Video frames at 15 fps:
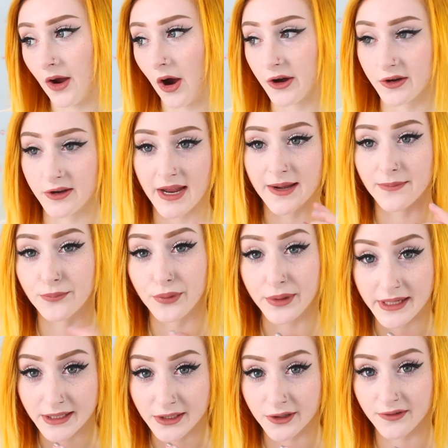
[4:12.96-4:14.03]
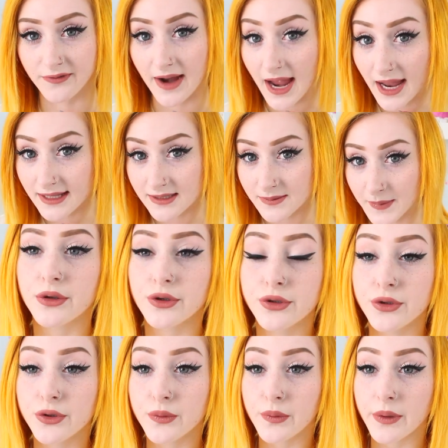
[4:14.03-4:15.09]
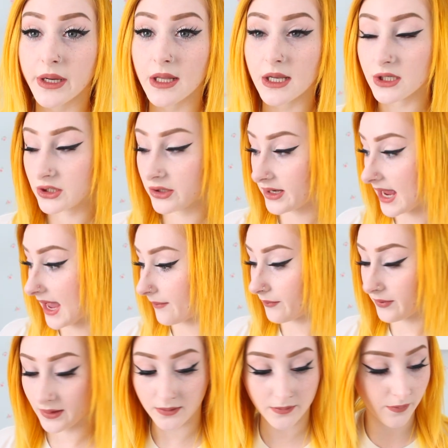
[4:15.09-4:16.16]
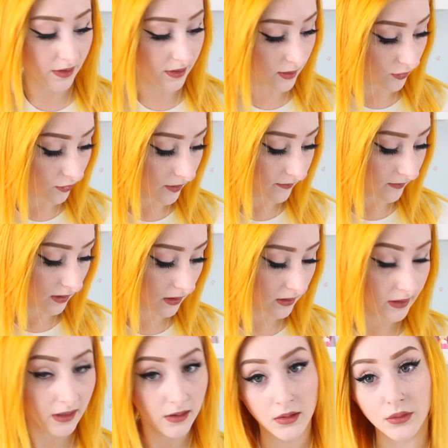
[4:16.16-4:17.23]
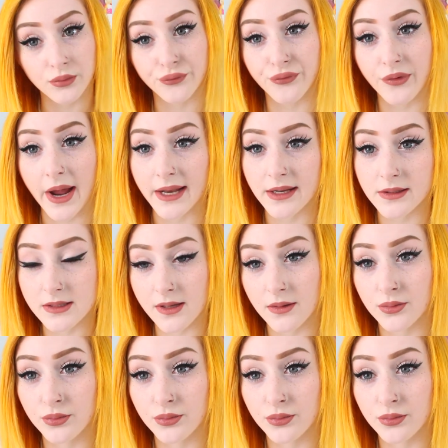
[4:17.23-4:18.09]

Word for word: are you inbreeding your rats? There's no way this should happen with a normal little rat.